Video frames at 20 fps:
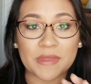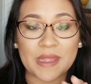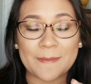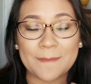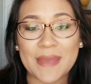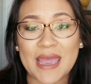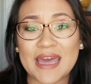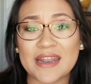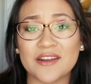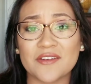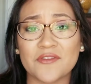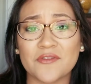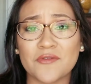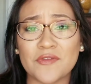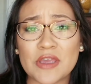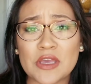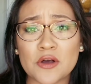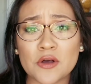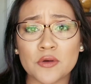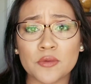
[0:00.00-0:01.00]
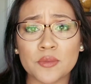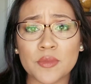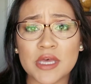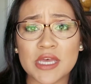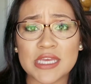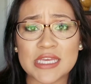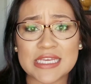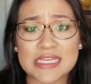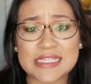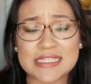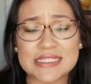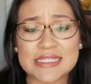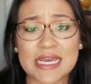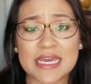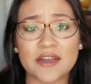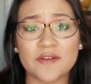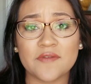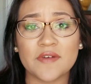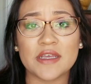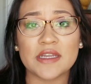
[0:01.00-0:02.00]
padded film inside
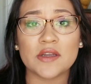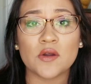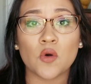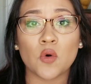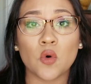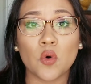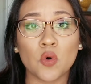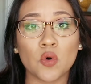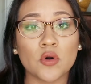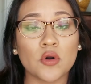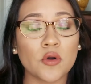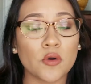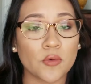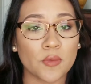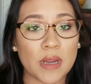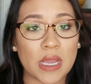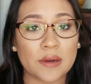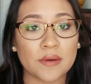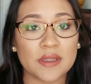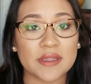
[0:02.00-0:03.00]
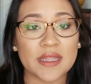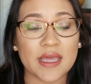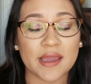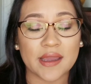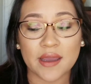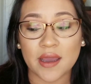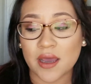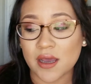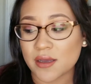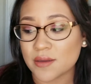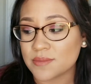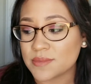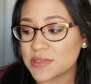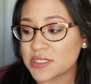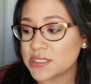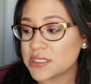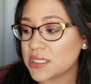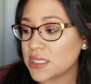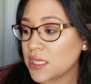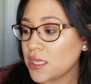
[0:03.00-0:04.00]
of it or around it that
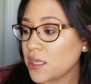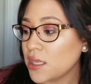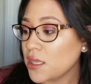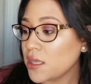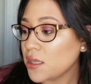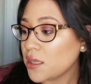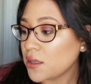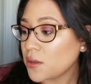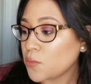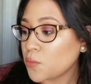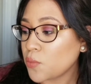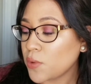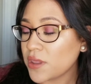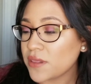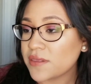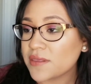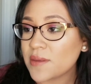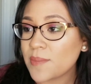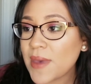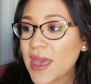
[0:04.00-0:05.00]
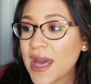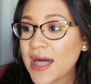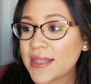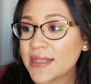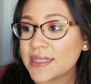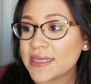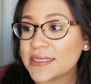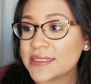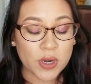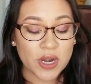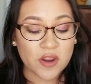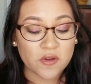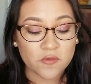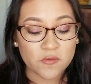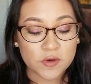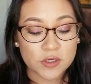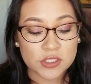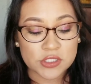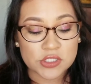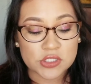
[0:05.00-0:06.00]
comes with the palette. When I
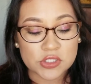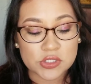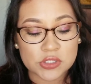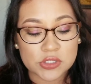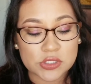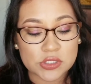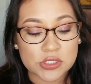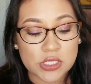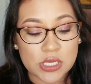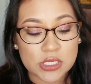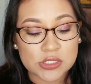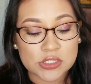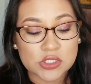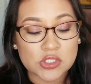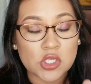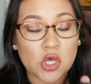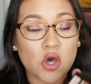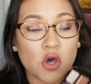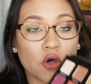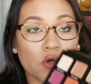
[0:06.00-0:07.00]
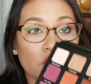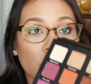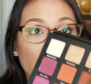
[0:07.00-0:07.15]
first saw